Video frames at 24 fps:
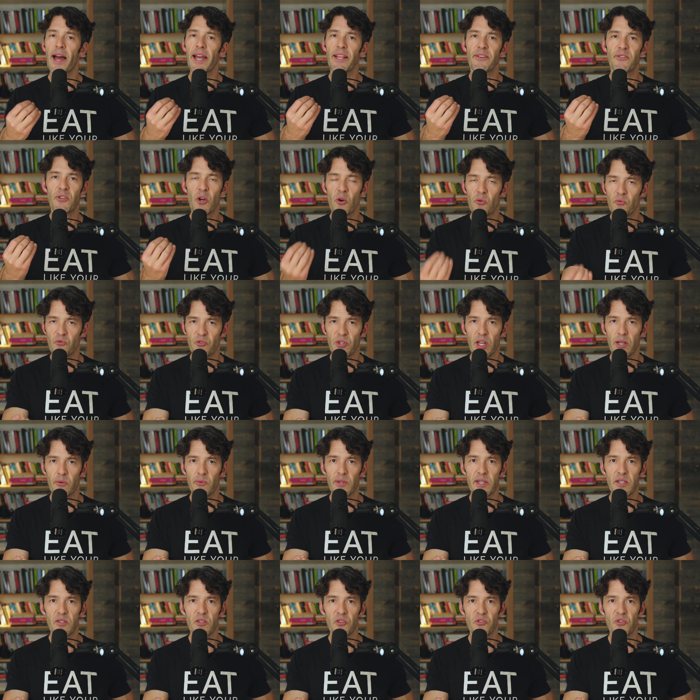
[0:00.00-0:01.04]
I don't
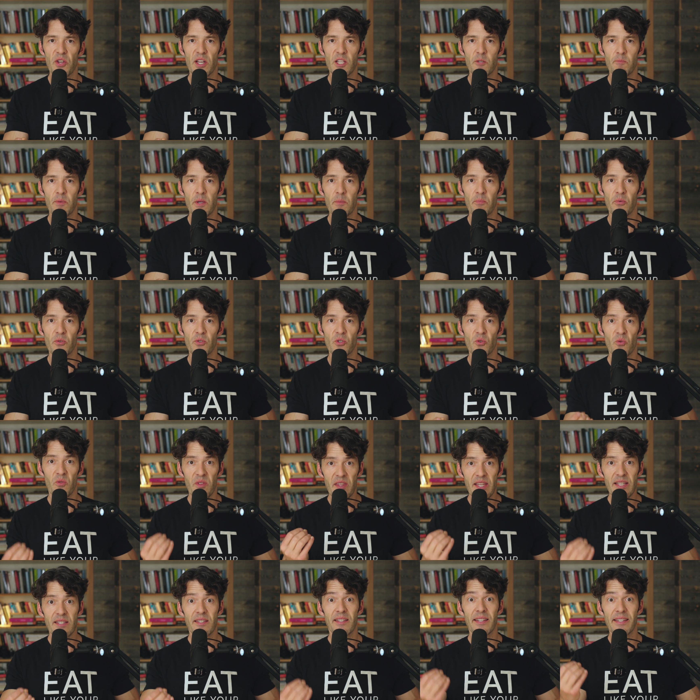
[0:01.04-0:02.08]
generally suggest people do
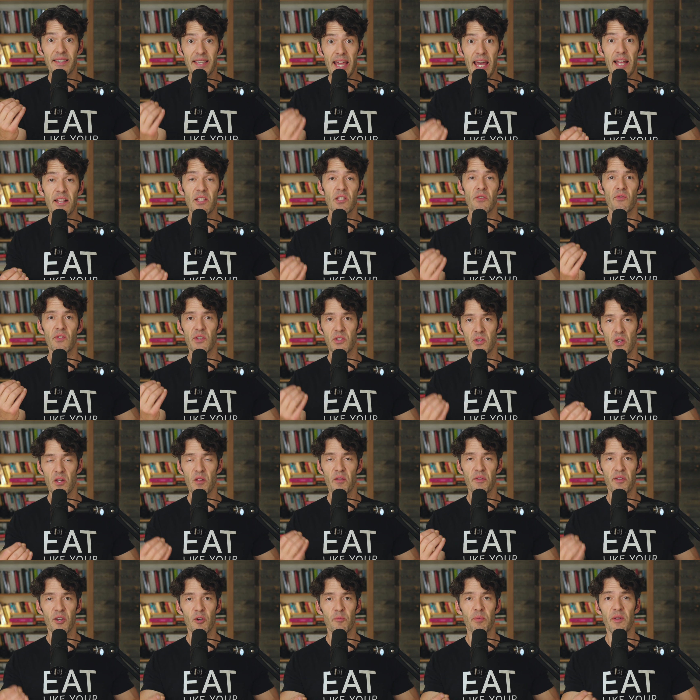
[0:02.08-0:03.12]
this intense of a
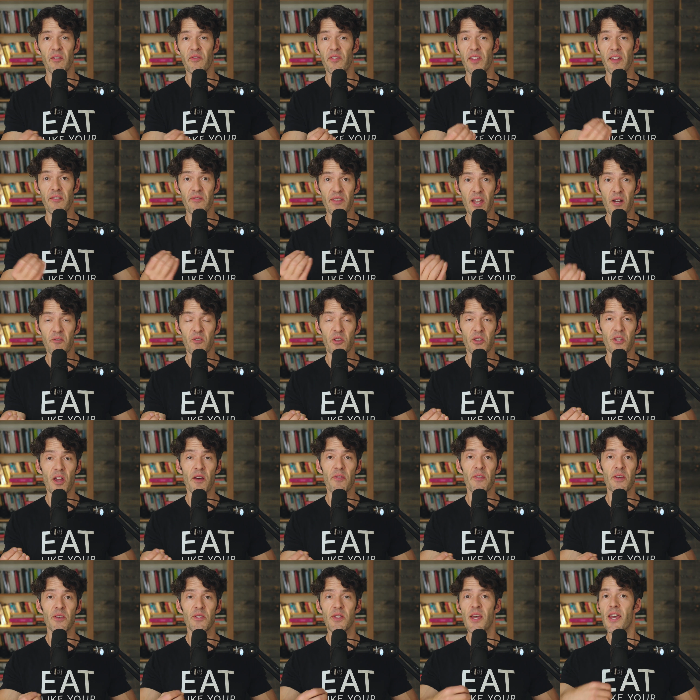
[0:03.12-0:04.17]
sauna therapy if they've never
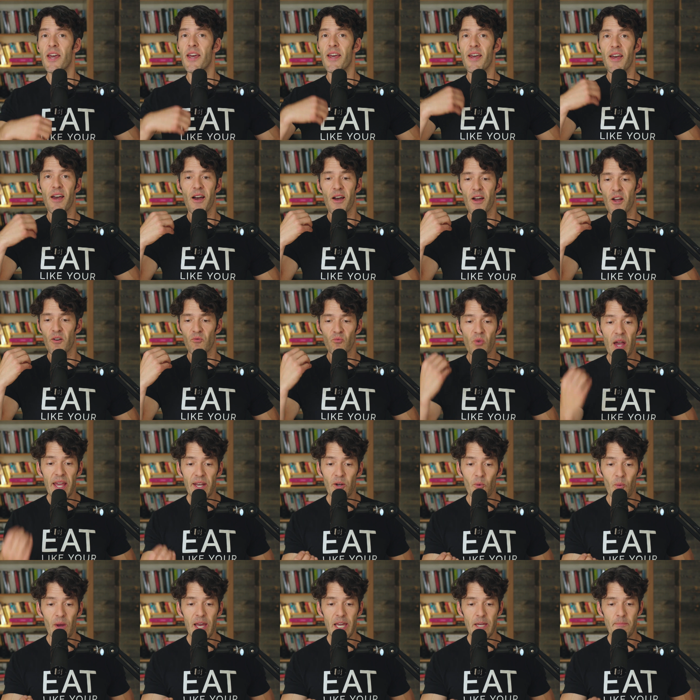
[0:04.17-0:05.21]
done this uh,
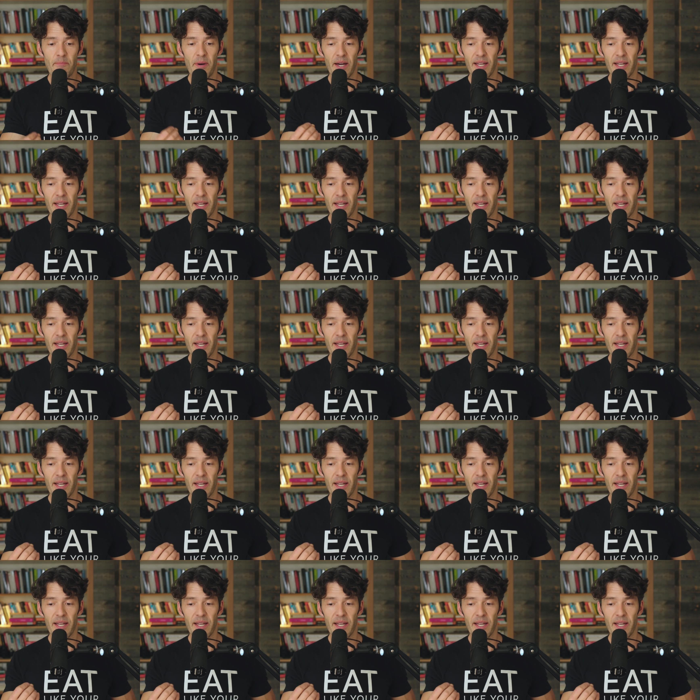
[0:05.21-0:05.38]
right away.